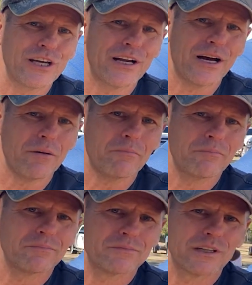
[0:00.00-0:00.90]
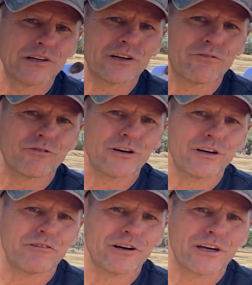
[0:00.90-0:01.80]
it up. Looking really,
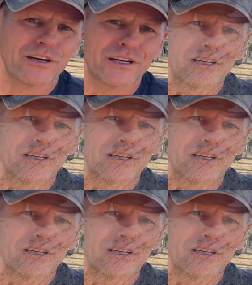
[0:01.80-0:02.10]
really good.